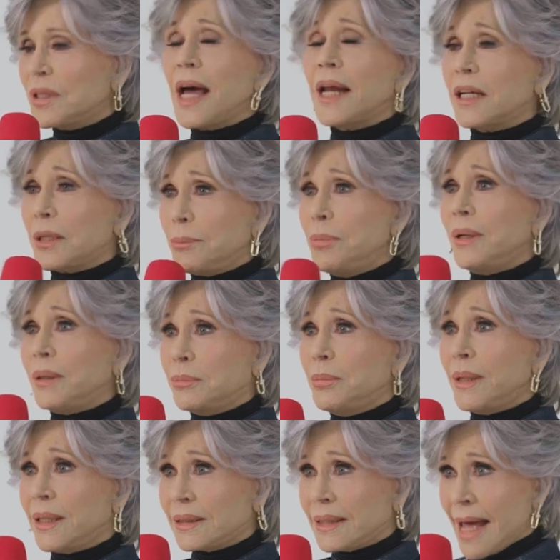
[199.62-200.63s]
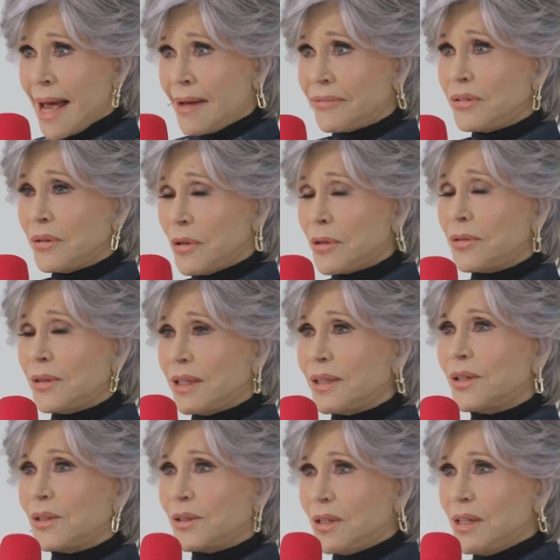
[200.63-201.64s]
got a big big laugh in the
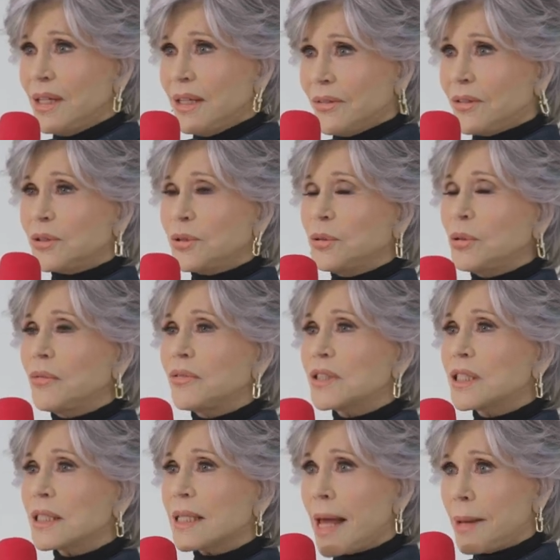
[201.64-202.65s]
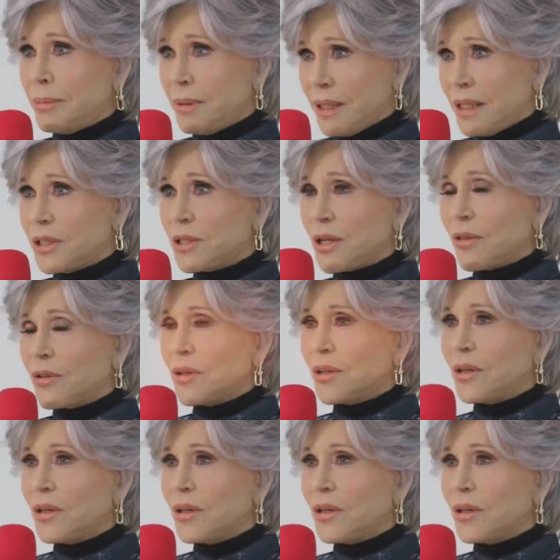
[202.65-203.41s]
theater. The two of us slapping each other.